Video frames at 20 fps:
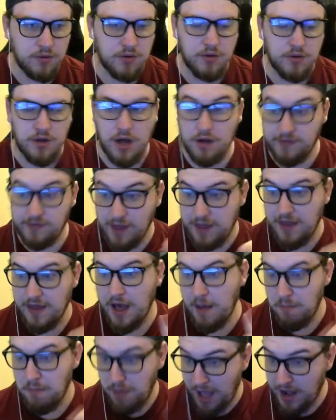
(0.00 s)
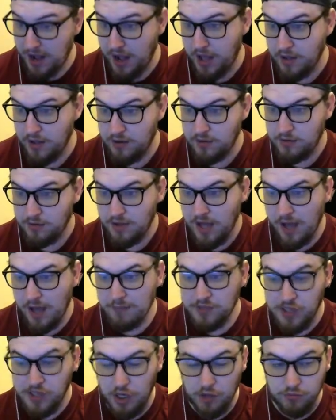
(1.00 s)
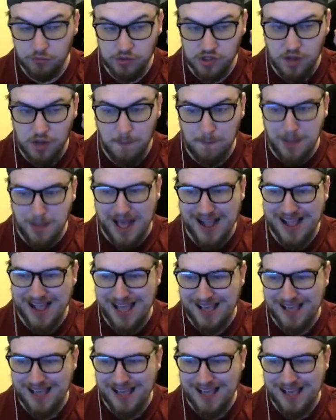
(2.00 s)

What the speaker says: I'll take that. Banger. Absolute banger.